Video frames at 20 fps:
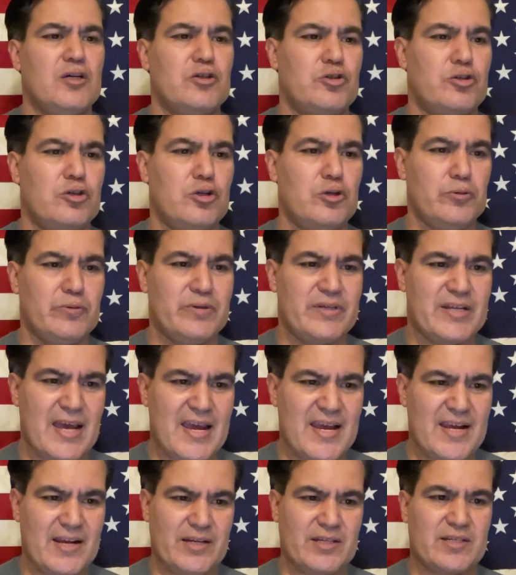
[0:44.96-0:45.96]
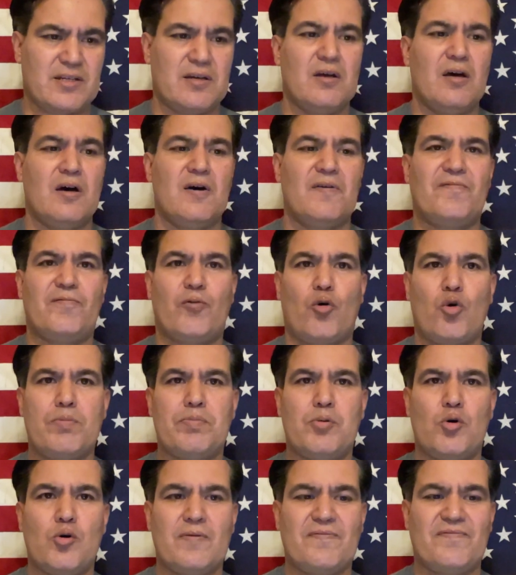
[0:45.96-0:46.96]
To date,
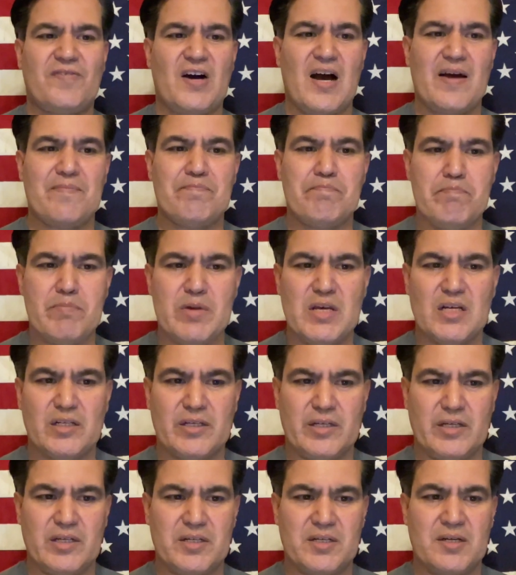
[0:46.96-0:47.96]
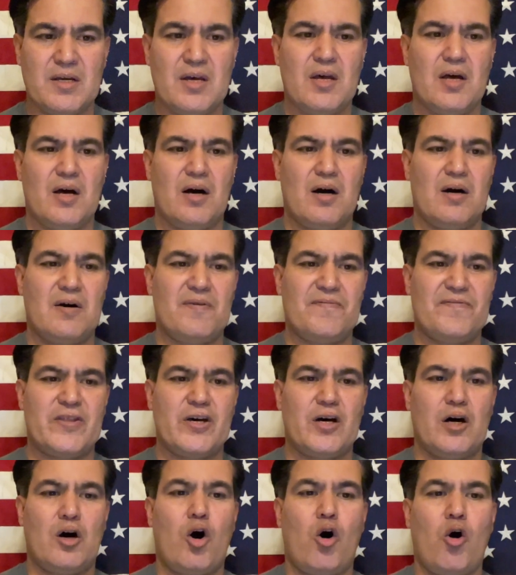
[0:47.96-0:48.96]
4.5 million of
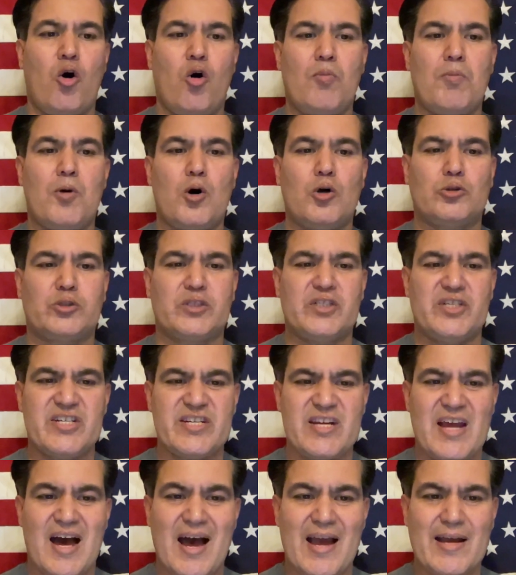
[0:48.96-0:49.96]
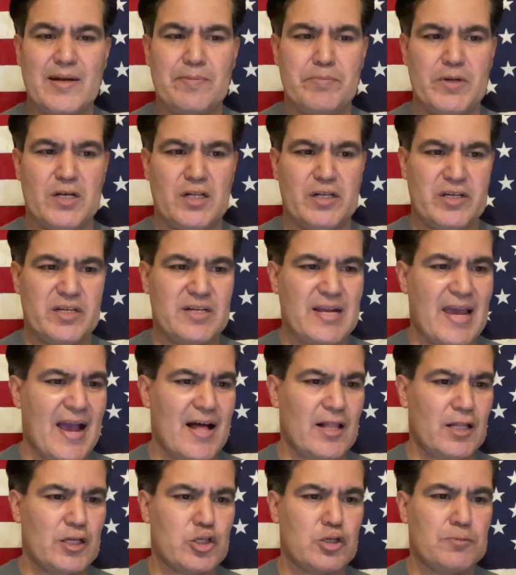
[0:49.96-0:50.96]
the almost 9 million
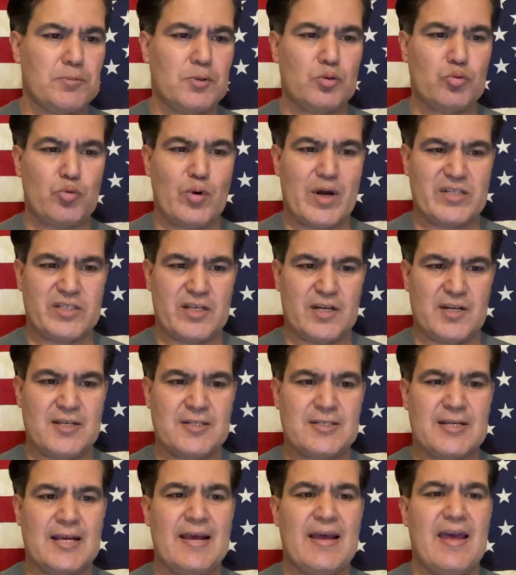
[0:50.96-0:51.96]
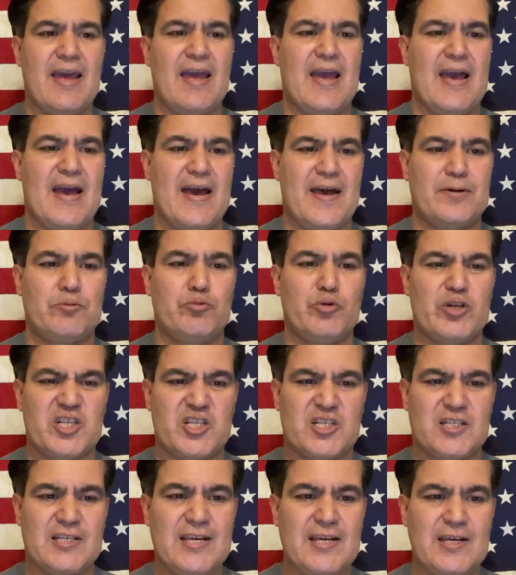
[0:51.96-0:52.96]
eligible residents had
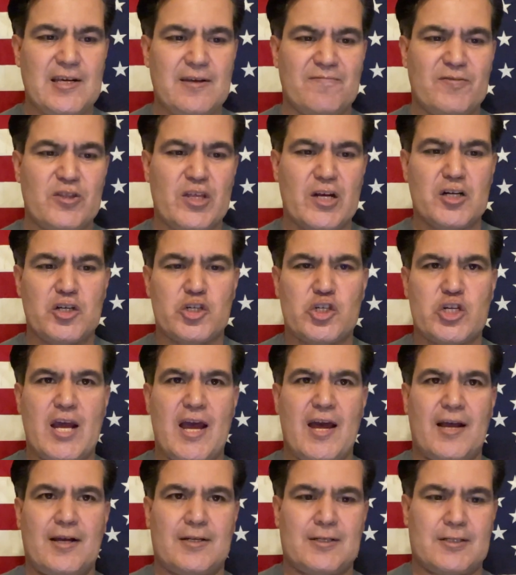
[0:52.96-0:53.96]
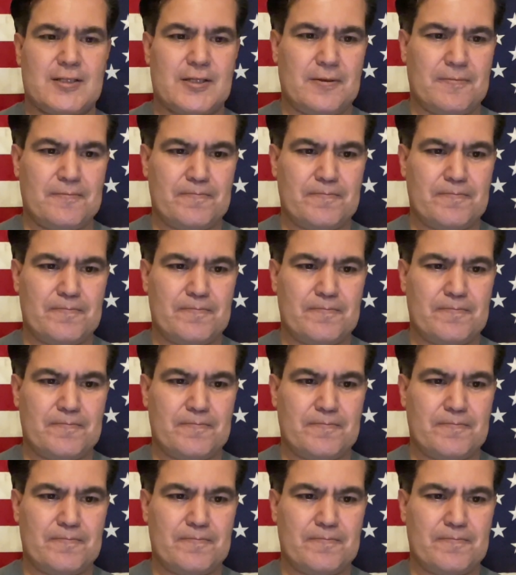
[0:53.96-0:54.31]
received their checks.